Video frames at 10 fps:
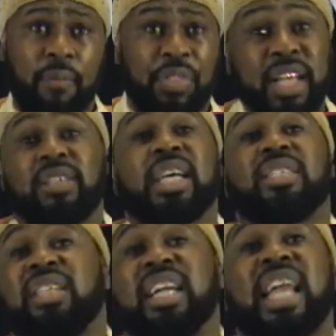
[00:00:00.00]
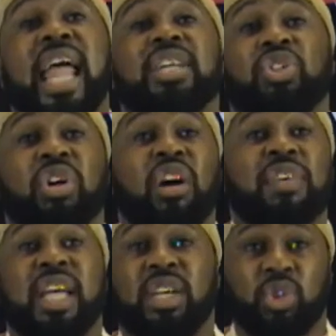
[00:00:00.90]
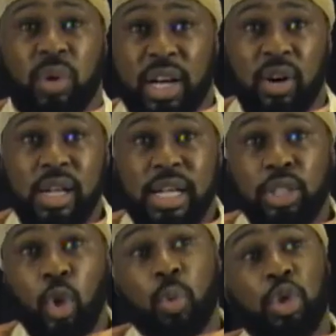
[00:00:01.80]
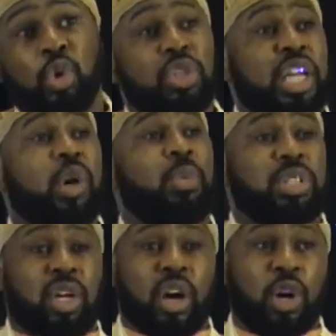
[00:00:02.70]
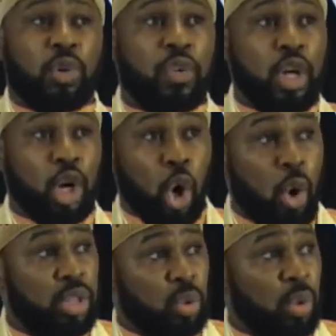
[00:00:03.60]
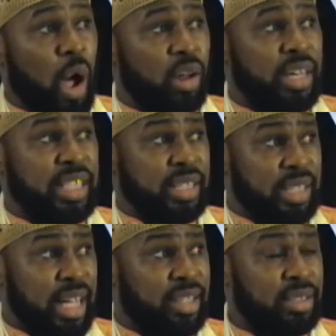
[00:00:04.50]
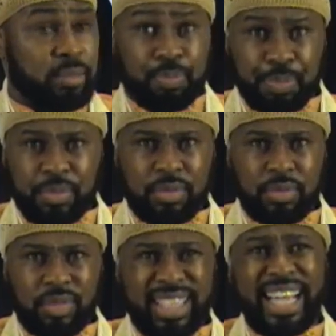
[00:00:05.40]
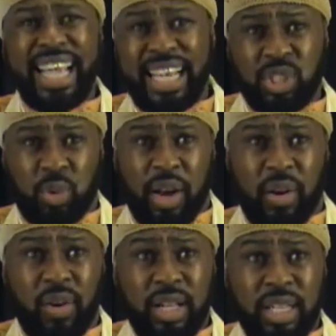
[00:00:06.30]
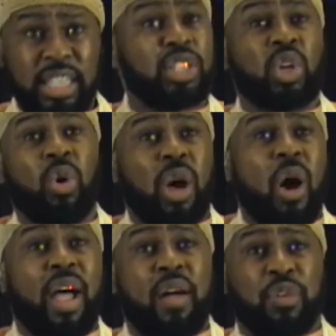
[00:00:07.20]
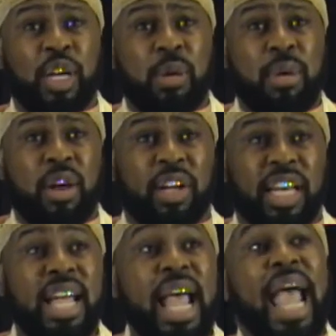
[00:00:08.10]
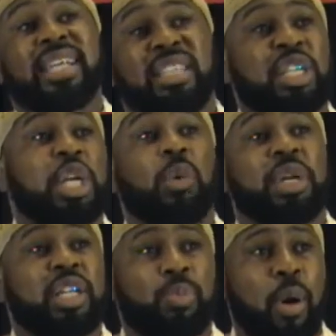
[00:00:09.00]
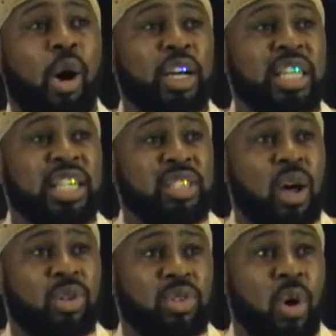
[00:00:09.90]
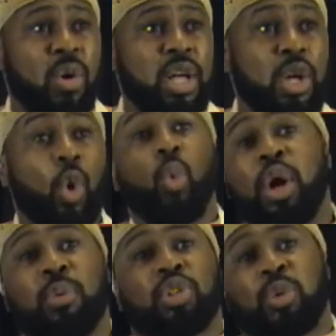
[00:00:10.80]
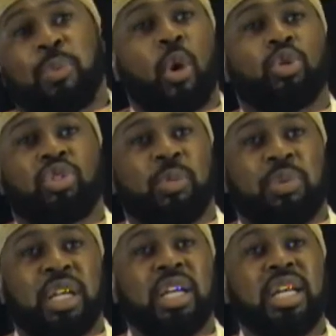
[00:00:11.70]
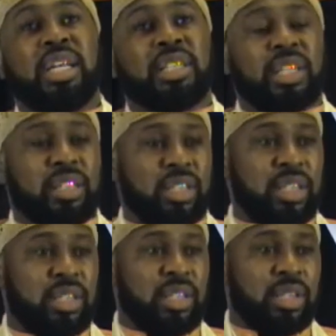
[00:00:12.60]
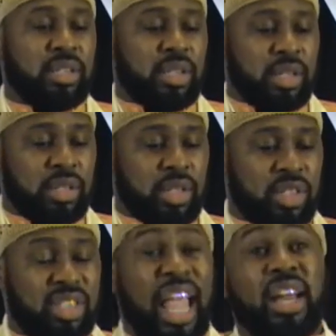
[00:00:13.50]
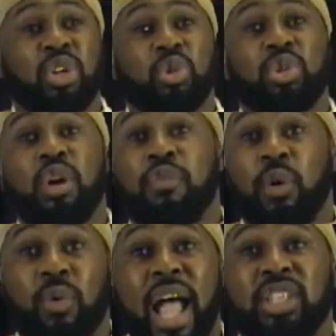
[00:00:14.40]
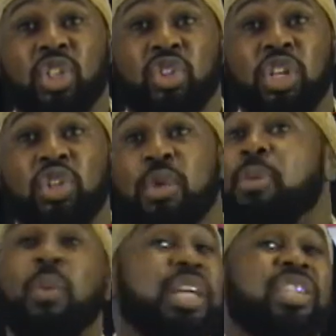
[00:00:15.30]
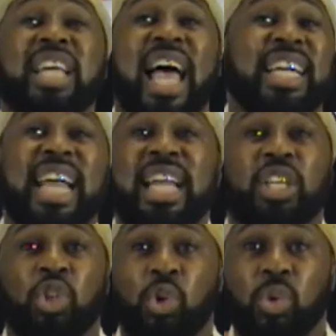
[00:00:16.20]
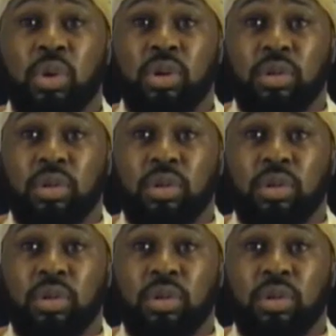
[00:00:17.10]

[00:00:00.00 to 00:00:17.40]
This is the nature of Israel. So when you deal with the earth going through all of these things, Israel, the so-called African American, has to deal with his part in this also. We were supposed to be the standards for righteousness, but we decided not to do